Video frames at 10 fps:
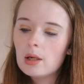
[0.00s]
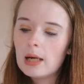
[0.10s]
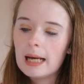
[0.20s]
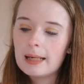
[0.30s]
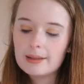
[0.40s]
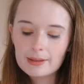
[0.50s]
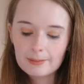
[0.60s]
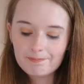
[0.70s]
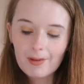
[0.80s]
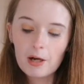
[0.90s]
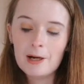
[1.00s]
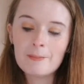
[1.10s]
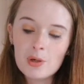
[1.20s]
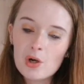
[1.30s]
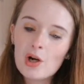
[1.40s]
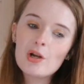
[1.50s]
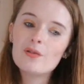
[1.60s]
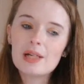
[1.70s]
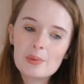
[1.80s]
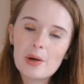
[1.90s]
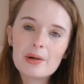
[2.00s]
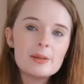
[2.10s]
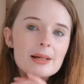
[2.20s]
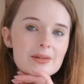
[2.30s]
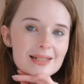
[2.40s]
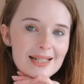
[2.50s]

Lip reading: And I'm not overly worried about